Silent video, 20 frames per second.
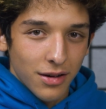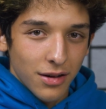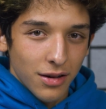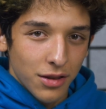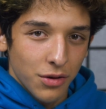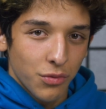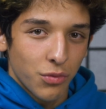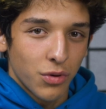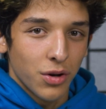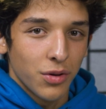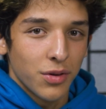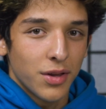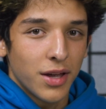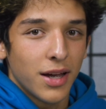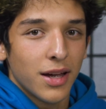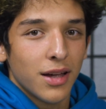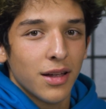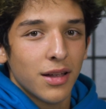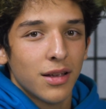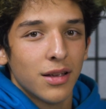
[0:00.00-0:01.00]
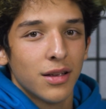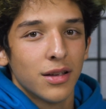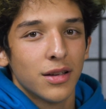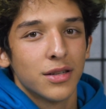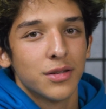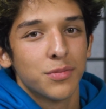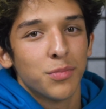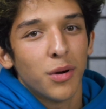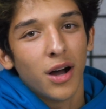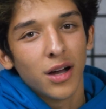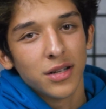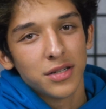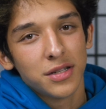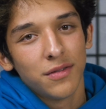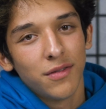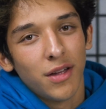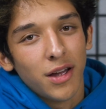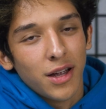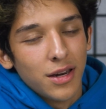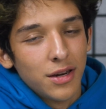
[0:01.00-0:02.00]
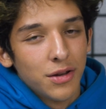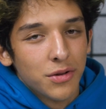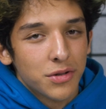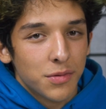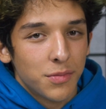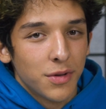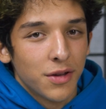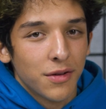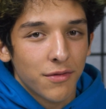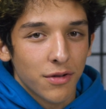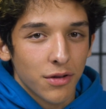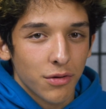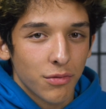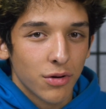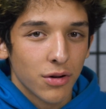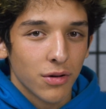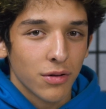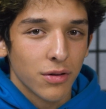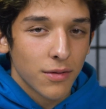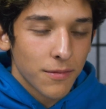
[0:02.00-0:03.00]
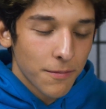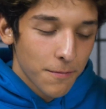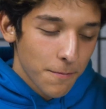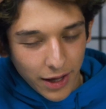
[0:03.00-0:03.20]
in the world that is positive, that can do something for the world.